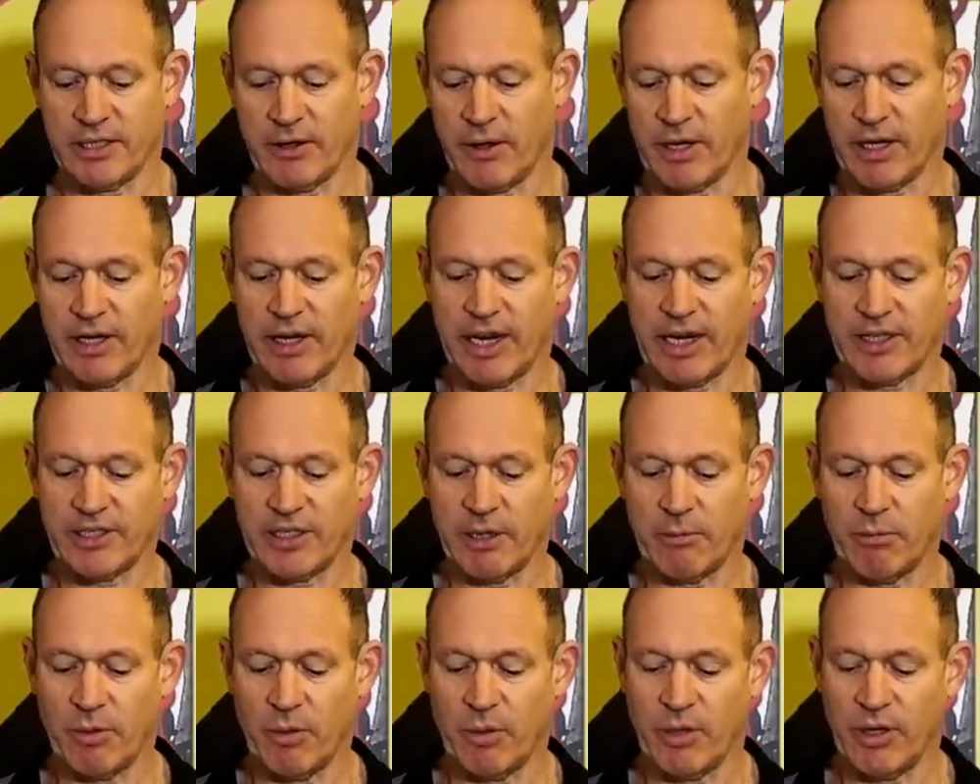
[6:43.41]
So I could
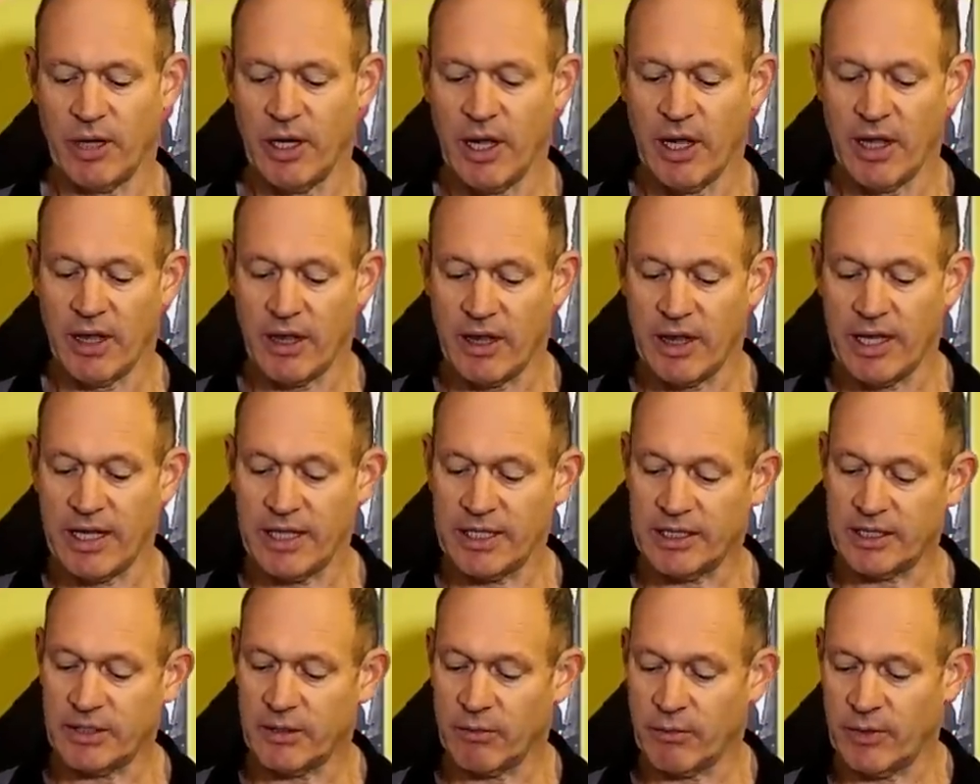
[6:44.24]
actually put
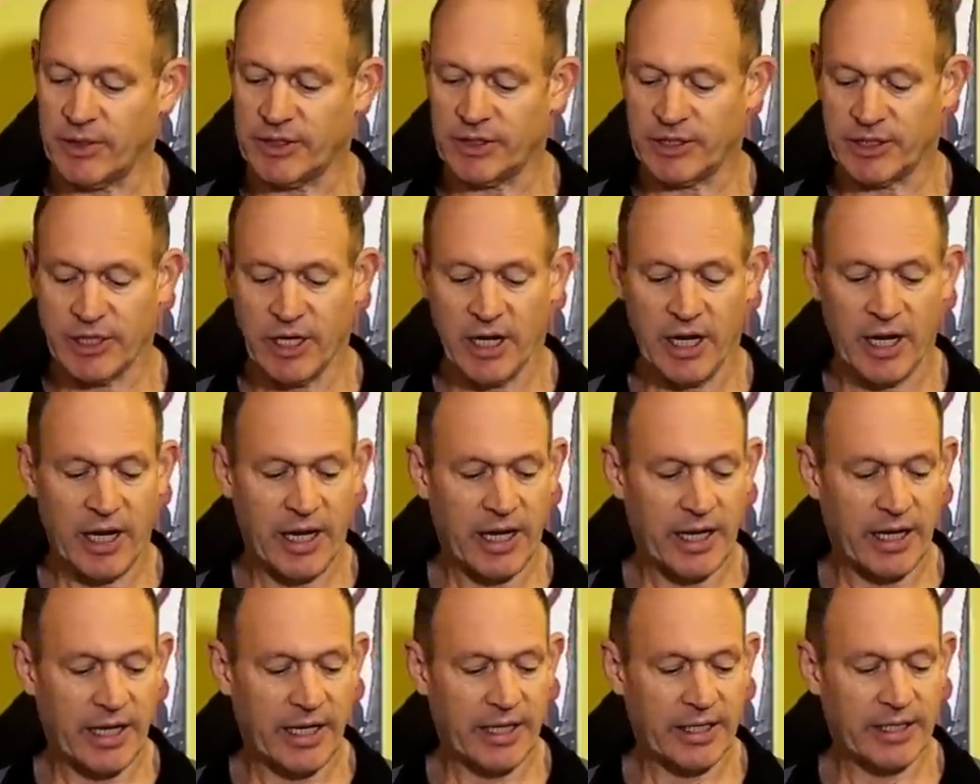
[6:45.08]
this, which
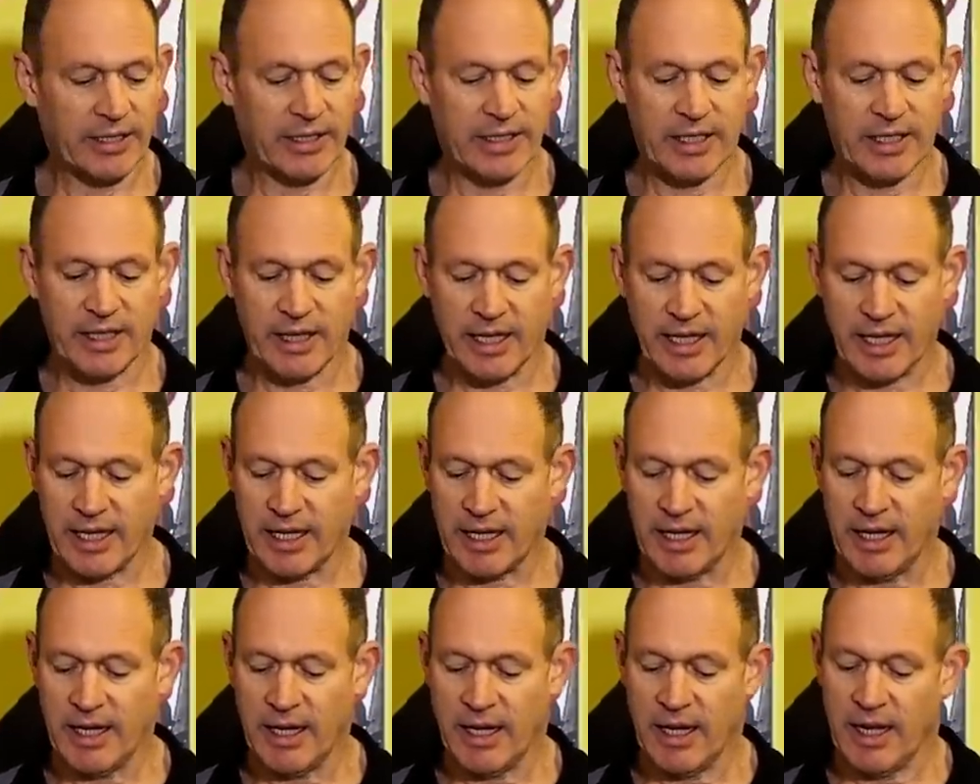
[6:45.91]
is
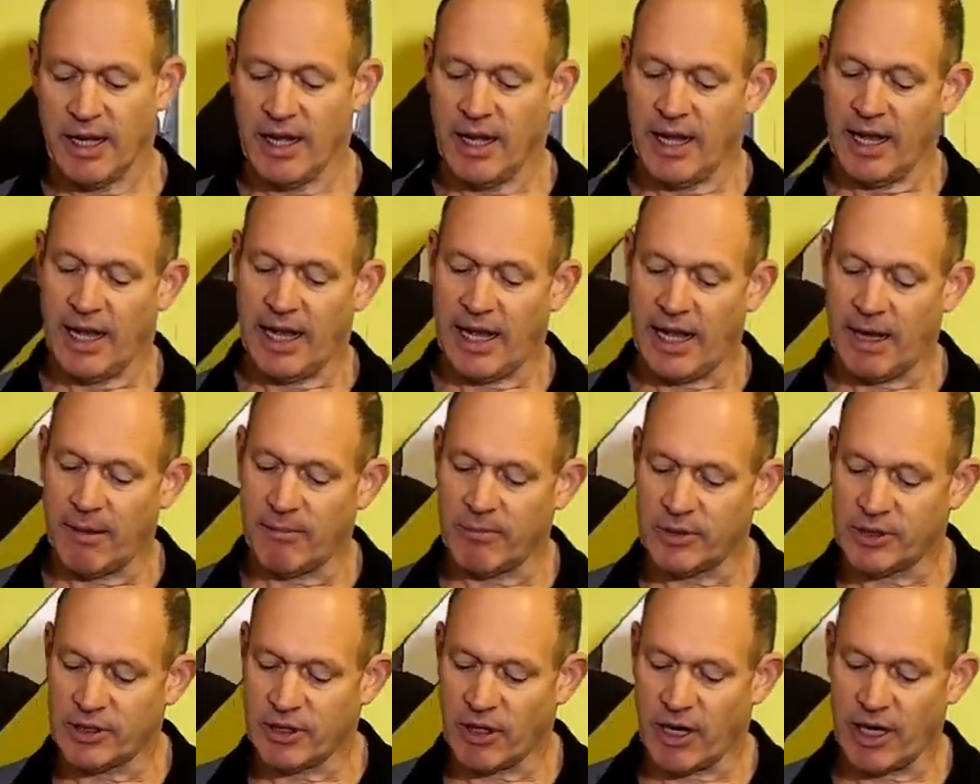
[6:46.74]
the
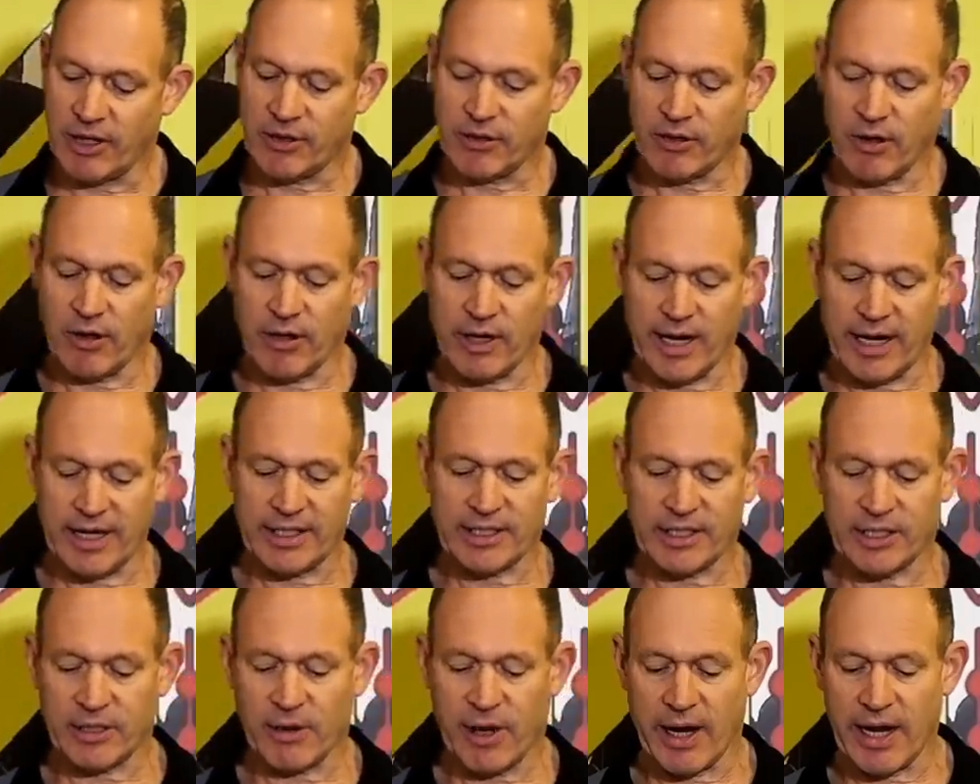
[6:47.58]
um, Sightron
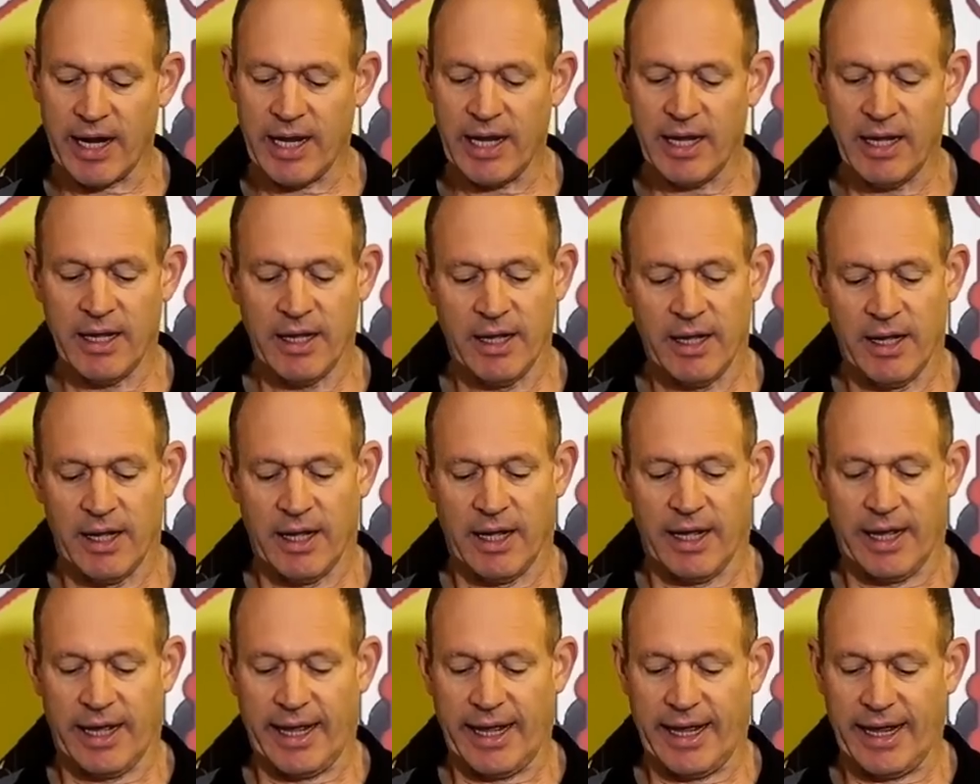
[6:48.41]
S3
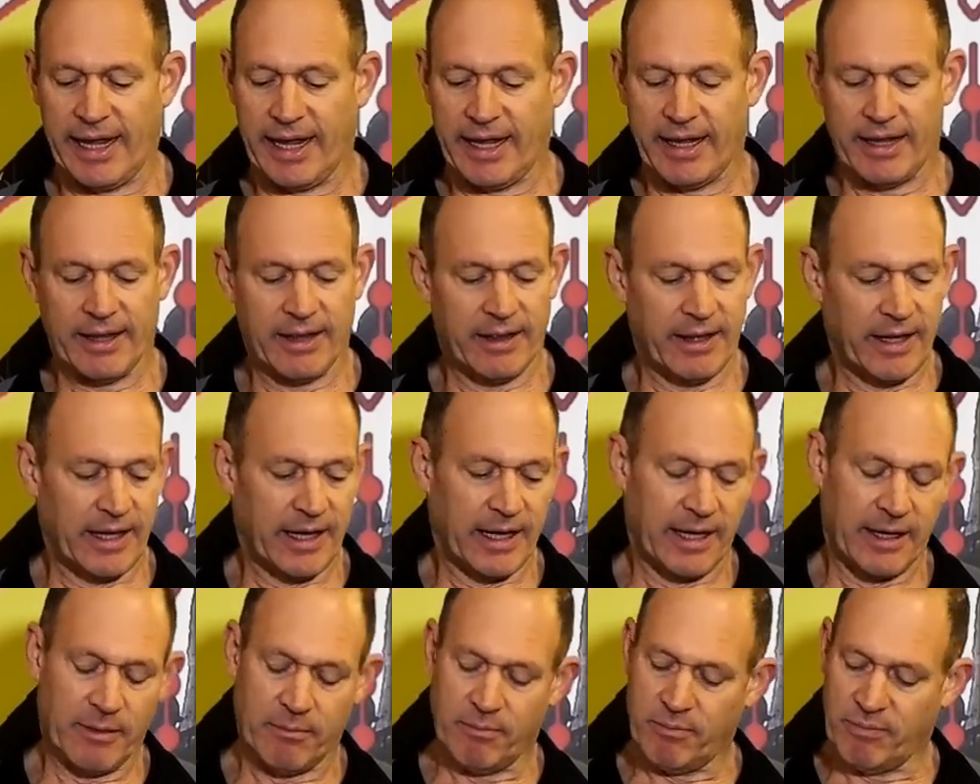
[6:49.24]
and
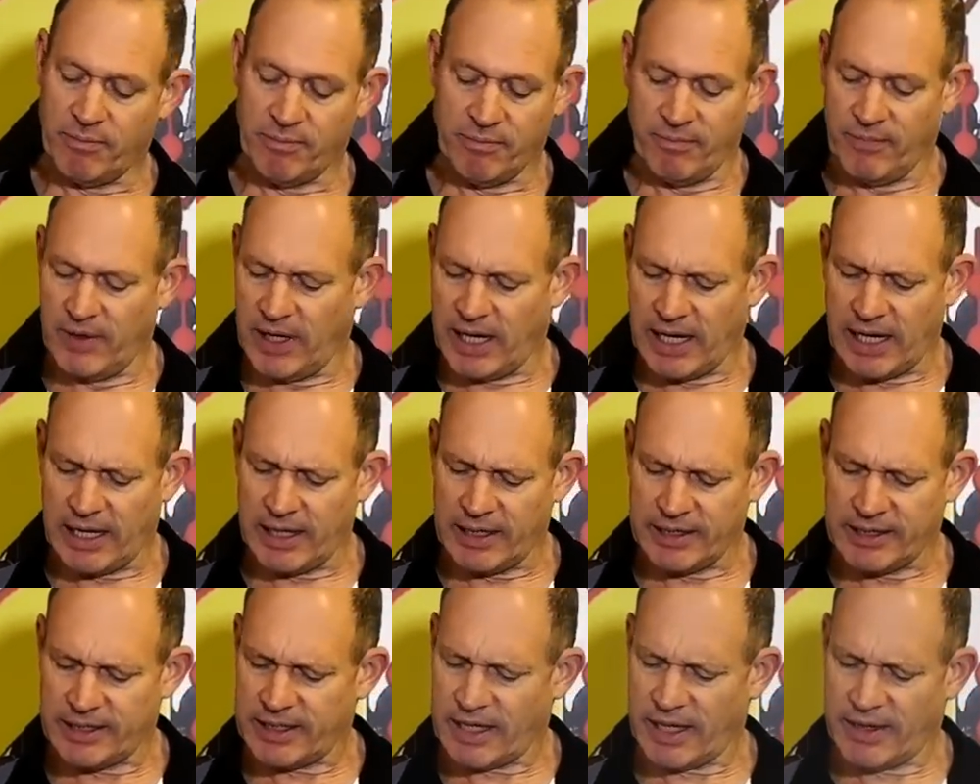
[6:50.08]
the, uh,
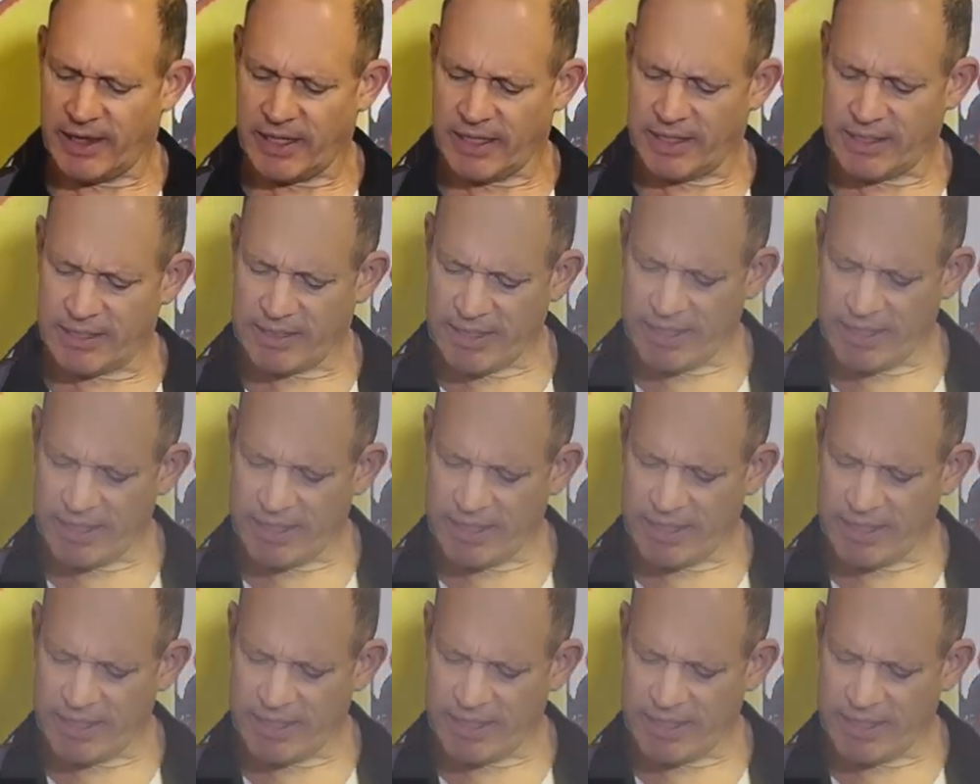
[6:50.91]
I think it's